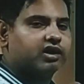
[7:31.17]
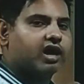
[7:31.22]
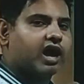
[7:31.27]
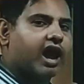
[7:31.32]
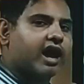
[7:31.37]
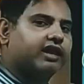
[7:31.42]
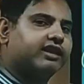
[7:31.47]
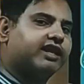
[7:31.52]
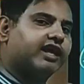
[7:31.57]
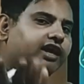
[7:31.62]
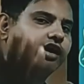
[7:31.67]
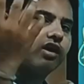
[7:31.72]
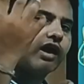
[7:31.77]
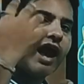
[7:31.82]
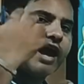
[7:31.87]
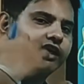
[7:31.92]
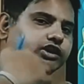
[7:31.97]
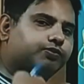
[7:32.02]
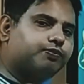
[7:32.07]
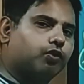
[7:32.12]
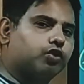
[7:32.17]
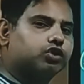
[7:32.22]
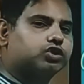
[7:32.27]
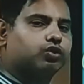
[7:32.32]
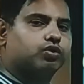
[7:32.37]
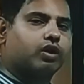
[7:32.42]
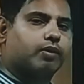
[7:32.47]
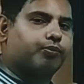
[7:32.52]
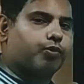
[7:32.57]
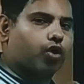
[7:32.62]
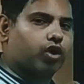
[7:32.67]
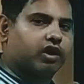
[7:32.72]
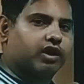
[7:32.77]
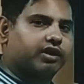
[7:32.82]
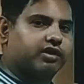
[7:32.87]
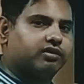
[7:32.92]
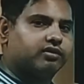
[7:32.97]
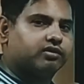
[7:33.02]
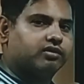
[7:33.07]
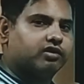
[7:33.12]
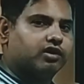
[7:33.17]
and they exposed to the pollen.